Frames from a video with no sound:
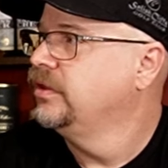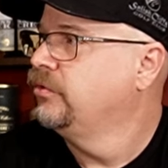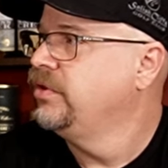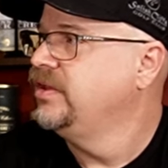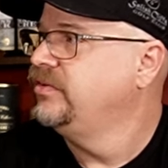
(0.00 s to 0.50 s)

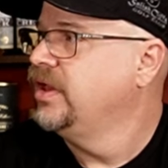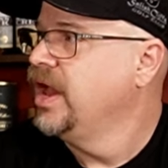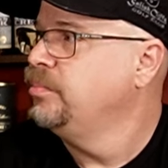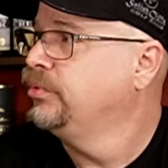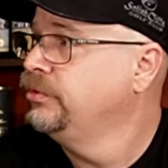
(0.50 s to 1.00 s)
crazy
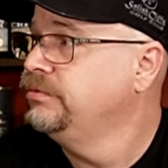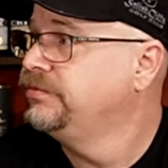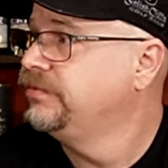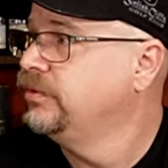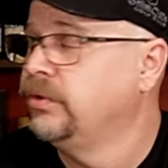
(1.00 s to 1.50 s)
high
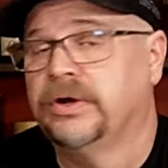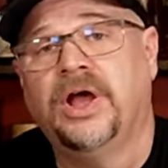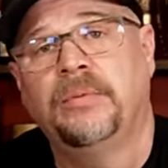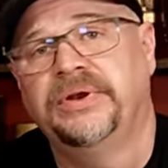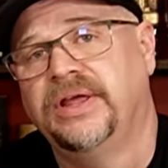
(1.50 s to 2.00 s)
proof, or a
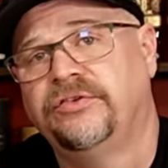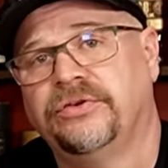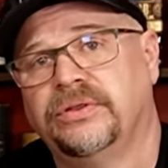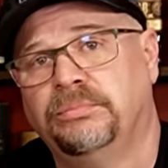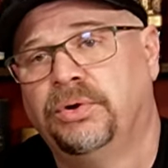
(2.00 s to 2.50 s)

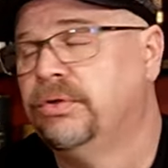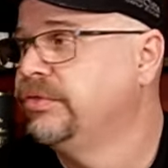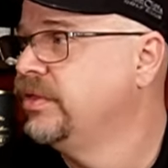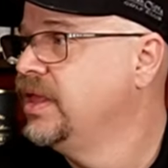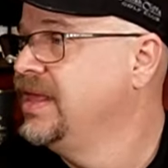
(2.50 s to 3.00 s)
combination of the
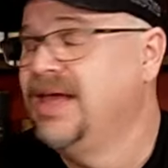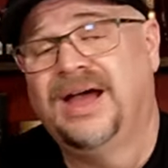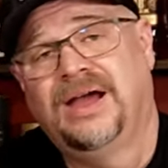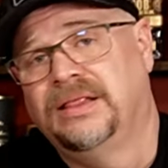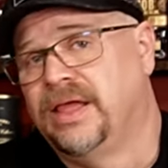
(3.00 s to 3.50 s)
both.
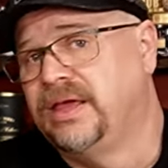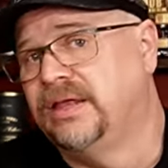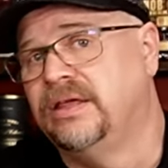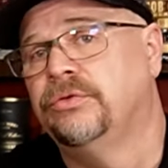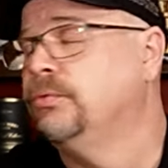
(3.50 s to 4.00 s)
I like
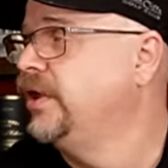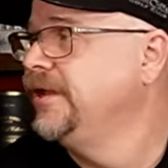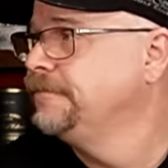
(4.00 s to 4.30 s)
it either way.